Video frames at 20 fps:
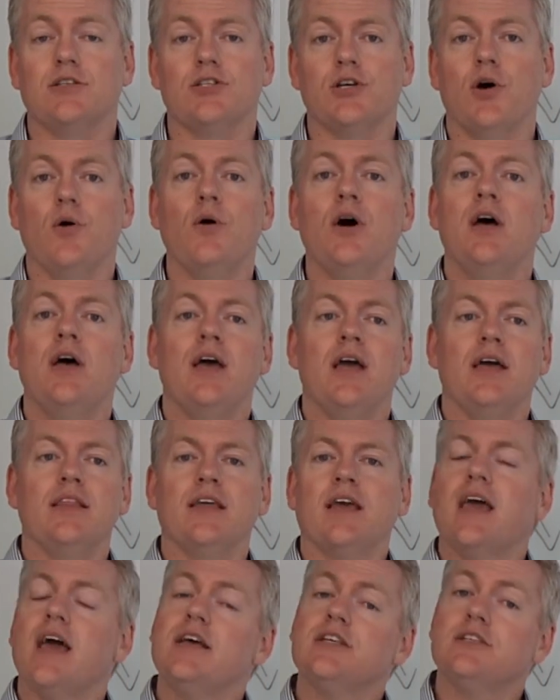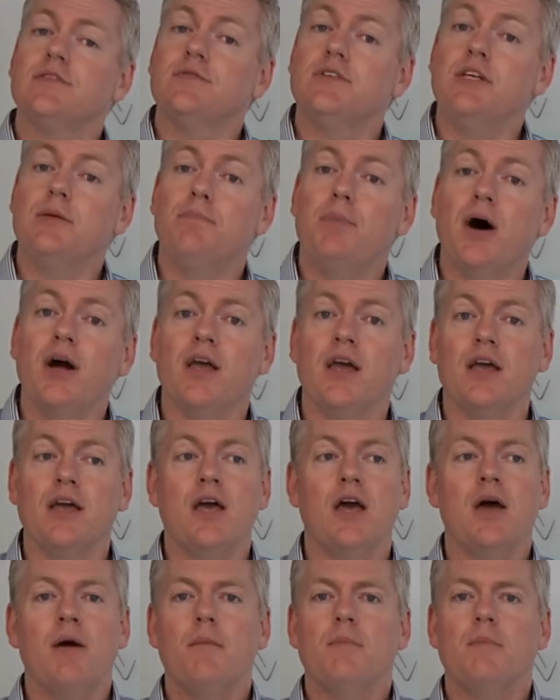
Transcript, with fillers: So in the case of debugging,